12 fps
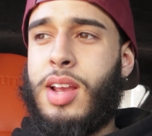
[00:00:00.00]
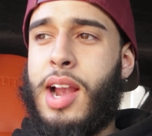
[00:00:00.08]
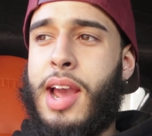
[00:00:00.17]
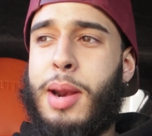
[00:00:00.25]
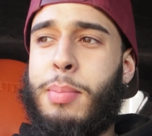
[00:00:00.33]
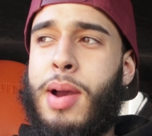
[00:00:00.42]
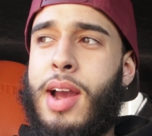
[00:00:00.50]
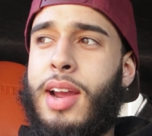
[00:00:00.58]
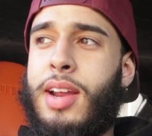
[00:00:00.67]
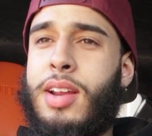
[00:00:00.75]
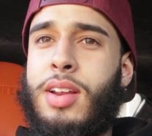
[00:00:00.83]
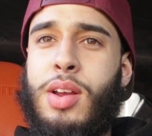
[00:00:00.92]
I gotta
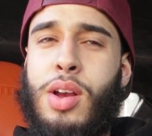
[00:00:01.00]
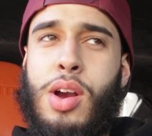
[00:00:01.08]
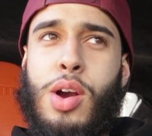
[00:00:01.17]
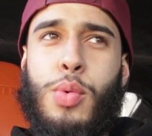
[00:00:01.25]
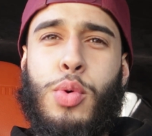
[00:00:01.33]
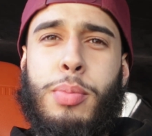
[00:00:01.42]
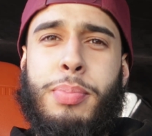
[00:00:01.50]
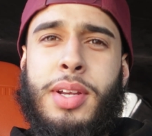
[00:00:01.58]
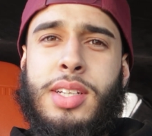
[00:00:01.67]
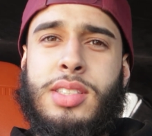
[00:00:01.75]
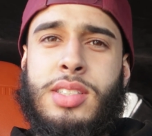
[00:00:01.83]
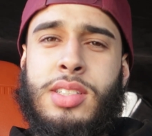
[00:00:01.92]
buy a
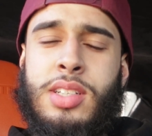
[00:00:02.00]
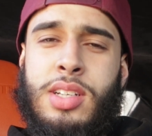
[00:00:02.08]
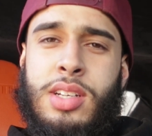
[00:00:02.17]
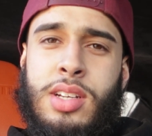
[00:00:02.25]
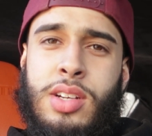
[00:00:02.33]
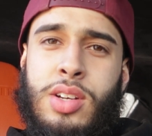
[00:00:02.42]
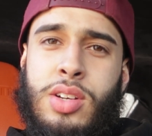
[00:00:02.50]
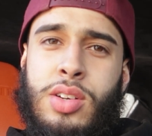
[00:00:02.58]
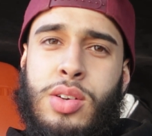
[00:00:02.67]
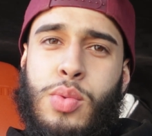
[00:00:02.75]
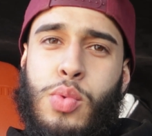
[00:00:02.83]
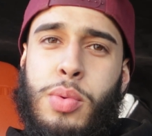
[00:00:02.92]
one-piece
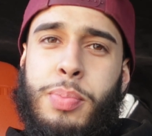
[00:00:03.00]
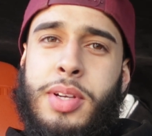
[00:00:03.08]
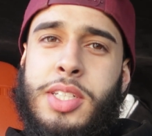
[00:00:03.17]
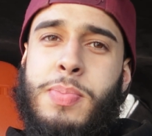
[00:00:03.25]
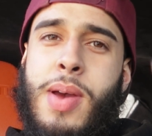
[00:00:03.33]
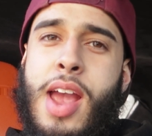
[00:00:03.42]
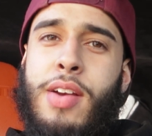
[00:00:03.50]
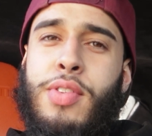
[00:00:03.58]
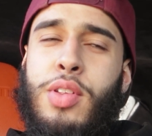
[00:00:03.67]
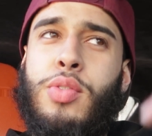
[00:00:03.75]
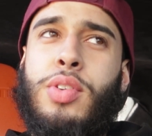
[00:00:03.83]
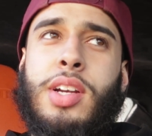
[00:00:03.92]
one-piece bag
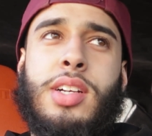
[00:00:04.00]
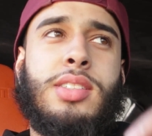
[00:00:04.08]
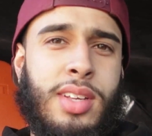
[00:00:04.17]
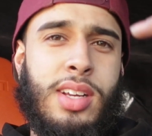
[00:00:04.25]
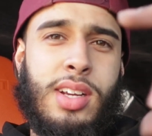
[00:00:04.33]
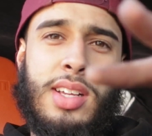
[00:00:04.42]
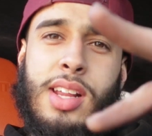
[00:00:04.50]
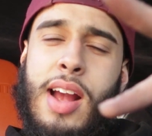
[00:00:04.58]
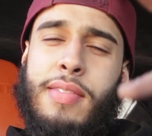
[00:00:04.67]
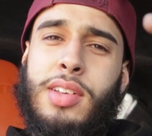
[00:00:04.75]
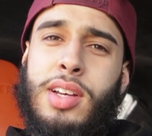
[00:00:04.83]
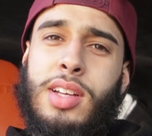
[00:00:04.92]
for the rear because I
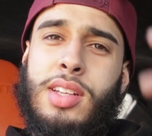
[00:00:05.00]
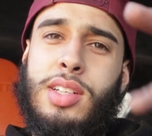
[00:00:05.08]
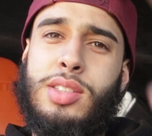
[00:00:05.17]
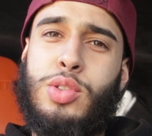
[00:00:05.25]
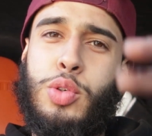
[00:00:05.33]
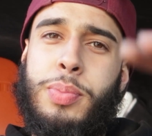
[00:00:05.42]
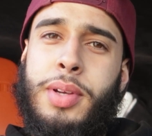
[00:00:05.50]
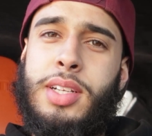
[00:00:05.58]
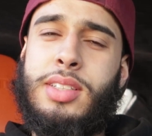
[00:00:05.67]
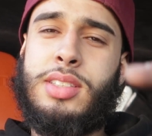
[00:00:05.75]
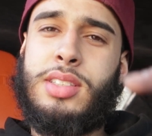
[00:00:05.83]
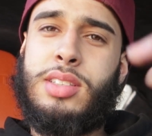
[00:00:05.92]
have the
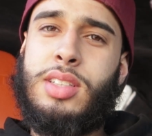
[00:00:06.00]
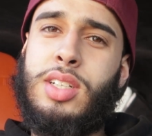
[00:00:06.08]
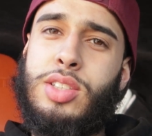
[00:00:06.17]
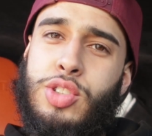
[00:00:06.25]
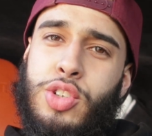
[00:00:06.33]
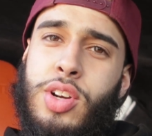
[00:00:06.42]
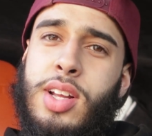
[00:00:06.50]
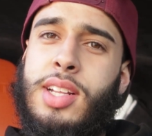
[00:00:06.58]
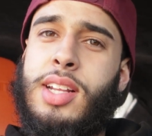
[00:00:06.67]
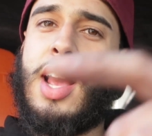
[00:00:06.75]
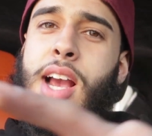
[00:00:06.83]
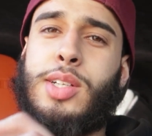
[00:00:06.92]
two-piece, the strut,
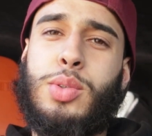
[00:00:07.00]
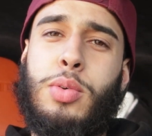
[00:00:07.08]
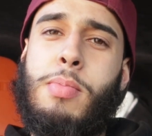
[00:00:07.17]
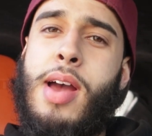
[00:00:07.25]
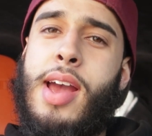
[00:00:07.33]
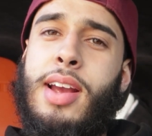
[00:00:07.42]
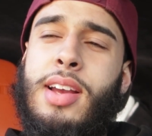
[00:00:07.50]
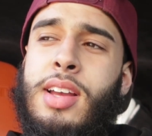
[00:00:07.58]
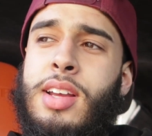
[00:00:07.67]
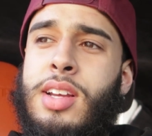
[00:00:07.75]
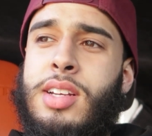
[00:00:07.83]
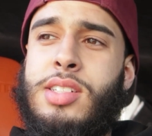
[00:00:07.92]
the actual bag
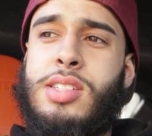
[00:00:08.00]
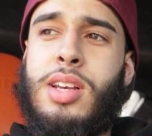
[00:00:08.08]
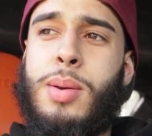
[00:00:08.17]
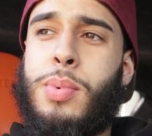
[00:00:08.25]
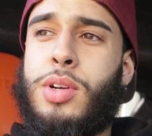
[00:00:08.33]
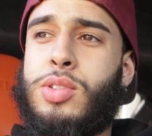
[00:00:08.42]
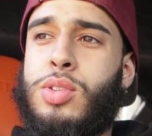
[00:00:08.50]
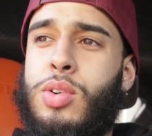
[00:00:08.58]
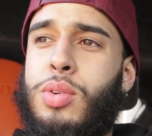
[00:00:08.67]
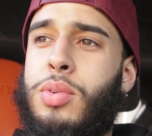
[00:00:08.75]
separate. So